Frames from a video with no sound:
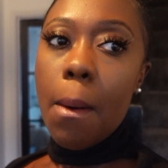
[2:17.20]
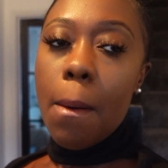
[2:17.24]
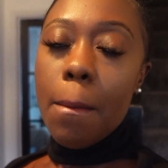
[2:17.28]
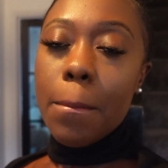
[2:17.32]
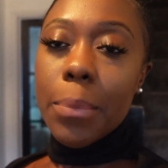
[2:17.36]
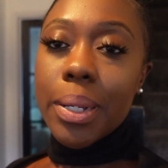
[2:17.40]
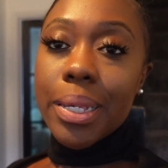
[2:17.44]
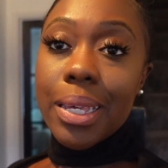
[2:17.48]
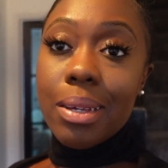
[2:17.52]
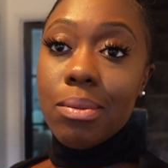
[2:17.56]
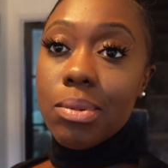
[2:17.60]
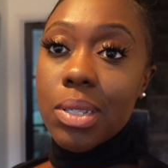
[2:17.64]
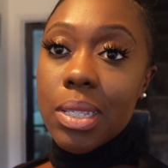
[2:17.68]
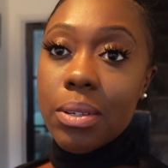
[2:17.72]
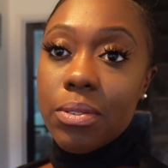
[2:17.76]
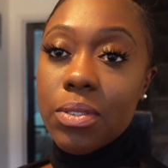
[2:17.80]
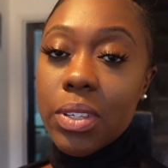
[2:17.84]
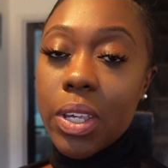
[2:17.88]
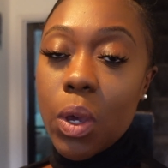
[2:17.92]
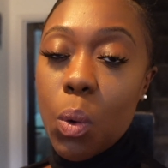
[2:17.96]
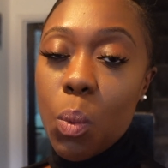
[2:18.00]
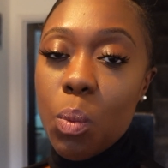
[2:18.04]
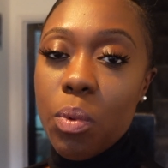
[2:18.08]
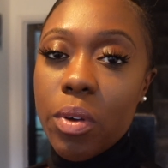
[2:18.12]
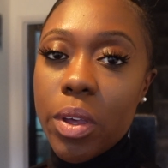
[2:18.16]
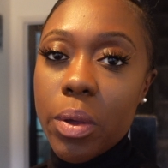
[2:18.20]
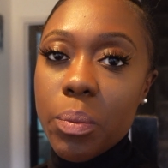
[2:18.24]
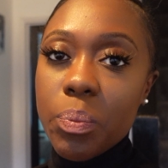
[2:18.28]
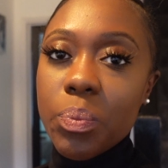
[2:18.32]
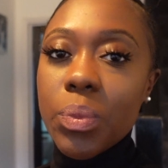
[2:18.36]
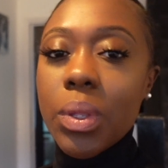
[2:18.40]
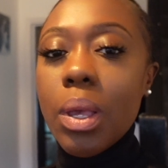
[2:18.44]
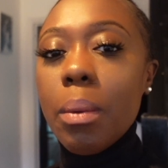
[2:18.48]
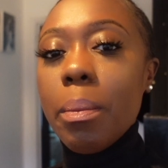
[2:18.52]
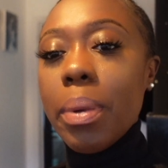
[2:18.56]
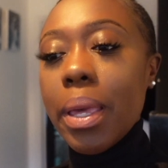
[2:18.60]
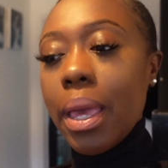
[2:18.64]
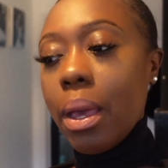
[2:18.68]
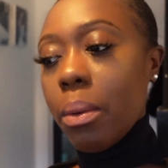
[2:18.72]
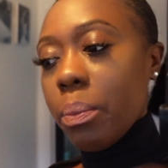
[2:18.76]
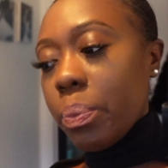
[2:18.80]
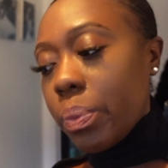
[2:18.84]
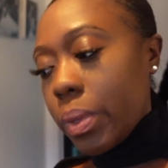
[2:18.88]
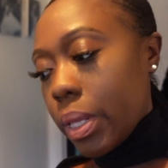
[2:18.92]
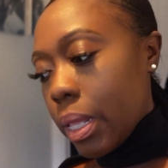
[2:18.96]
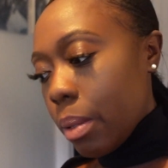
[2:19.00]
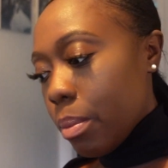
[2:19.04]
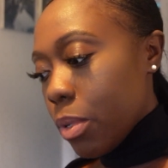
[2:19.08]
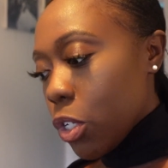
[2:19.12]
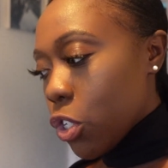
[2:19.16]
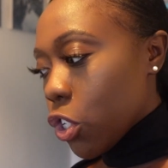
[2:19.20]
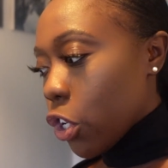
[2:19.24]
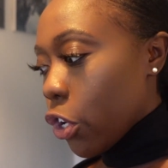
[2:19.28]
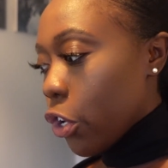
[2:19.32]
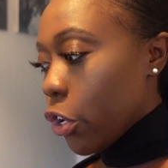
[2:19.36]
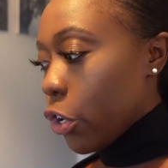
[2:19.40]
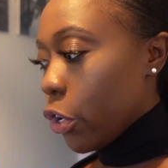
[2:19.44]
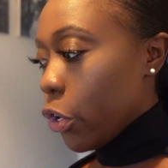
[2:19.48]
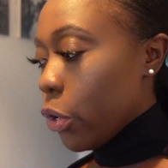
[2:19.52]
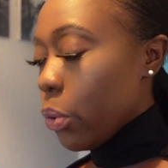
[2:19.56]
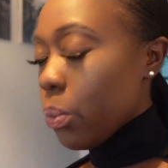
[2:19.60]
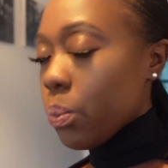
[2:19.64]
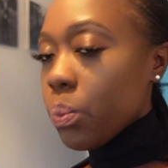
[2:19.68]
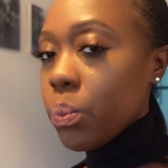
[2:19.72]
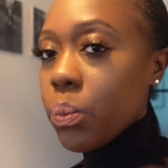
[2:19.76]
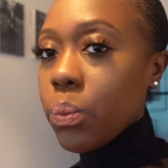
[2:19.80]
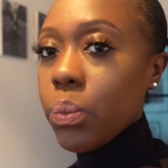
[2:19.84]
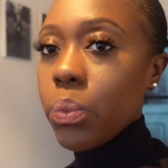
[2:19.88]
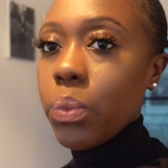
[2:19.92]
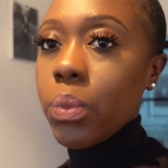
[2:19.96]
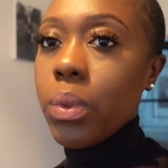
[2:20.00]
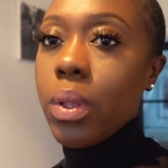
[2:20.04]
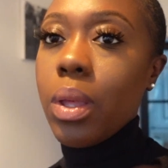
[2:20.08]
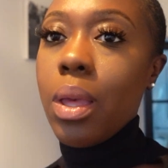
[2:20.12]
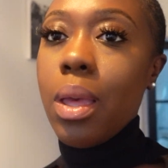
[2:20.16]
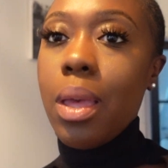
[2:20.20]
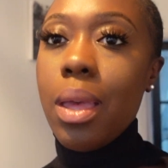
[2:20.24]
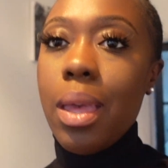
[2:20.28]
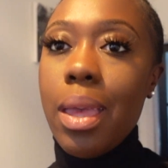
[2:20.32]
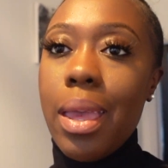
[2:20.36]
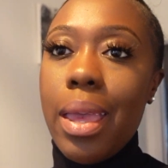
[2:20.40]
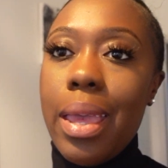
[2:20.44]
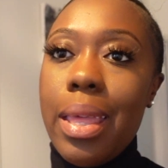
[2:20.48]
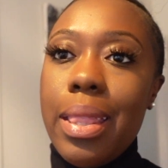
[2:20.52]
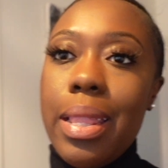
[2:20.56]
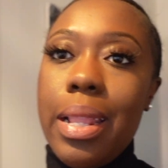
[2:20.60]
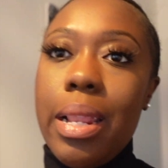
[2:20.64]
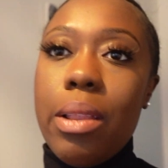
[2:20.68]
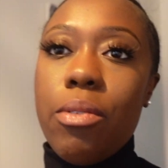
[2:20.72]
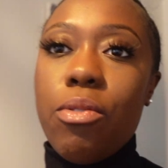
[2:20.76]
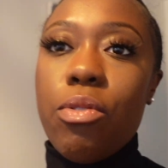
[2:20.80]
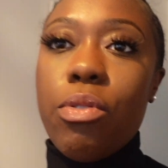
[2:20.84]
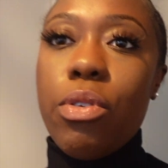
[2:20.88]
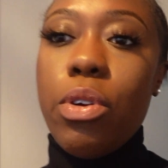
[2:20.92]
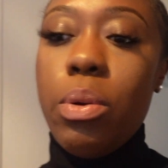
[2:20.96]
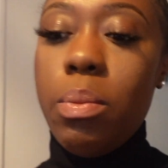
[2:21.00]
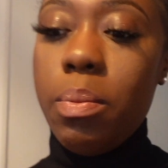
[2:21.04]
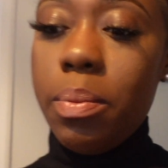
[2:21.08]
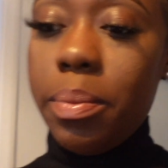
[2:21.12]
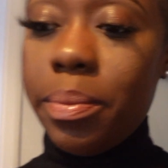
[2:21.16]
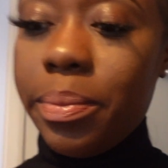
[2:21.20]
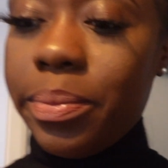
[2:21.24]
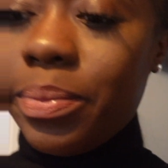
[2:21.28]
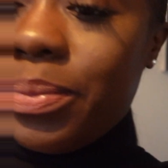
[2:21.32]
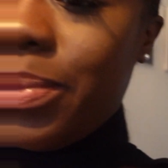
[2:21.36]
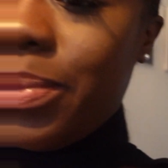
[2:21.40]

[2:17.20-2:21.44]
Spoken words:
But yeah, we just have to get on with it. But yeah, let me show you in the living room.